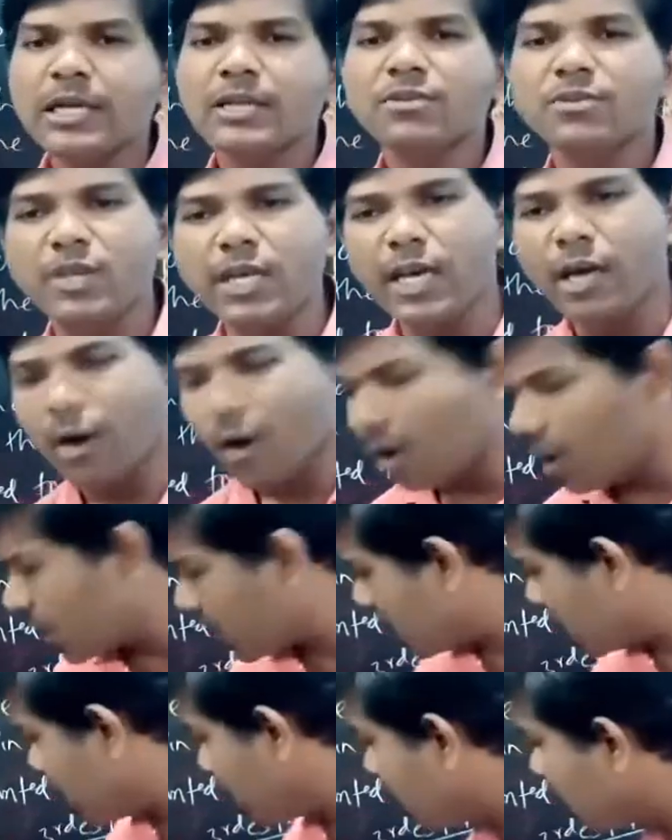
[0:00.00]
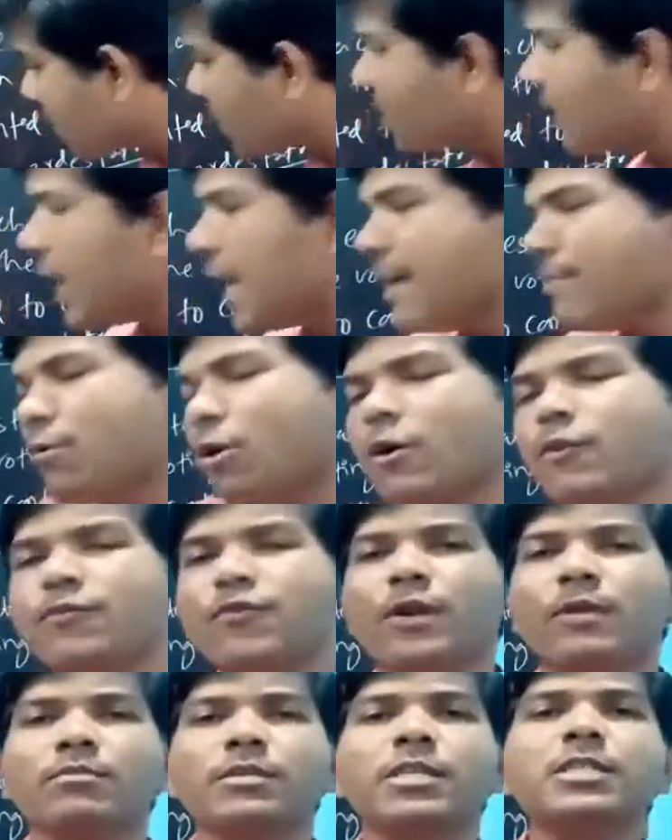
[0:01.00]
They came out
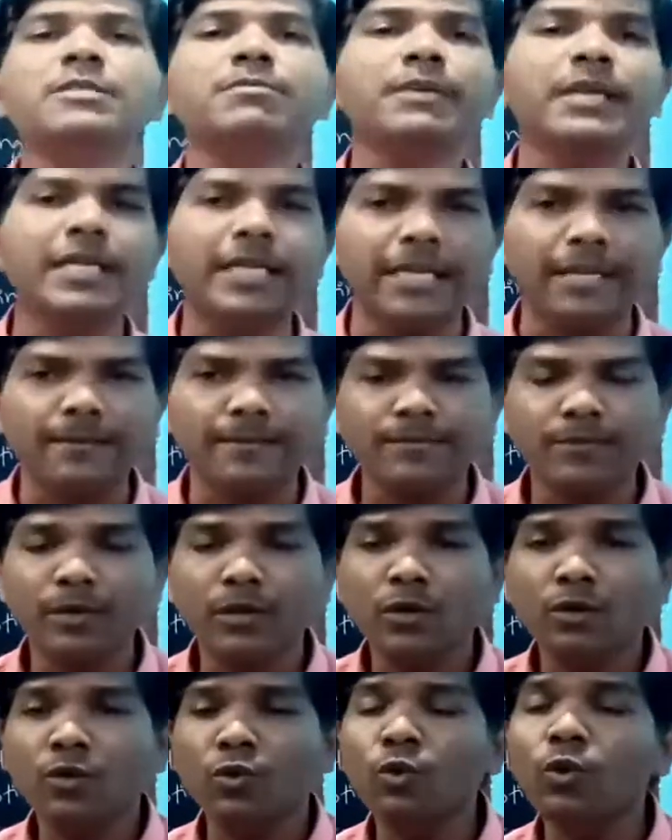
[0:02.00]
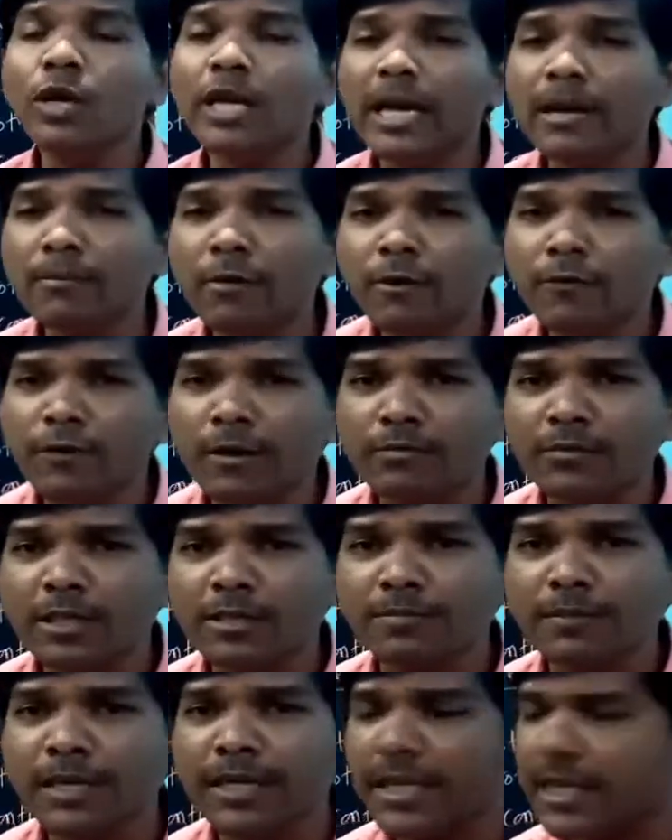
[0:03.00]
from this meeting. Who came out from
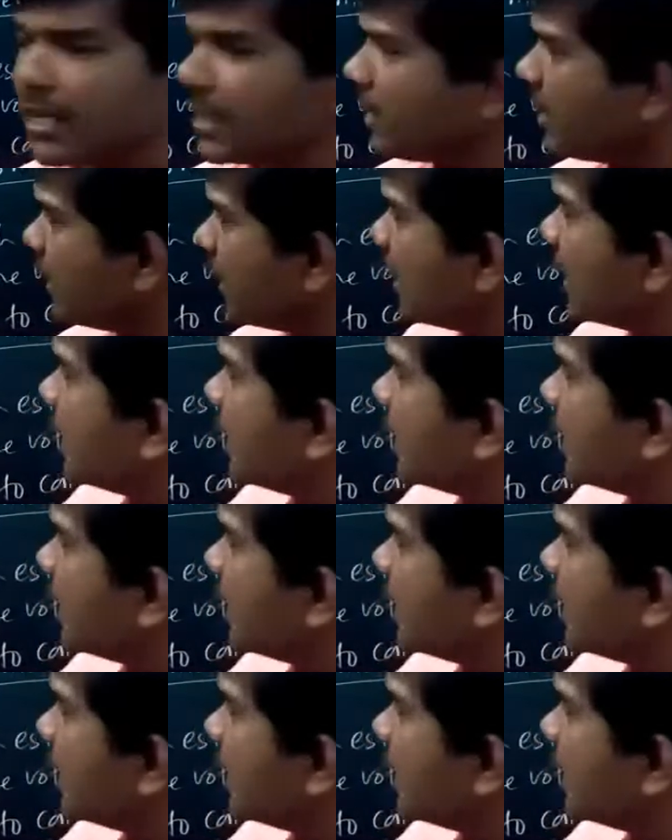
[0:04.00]
this meeting?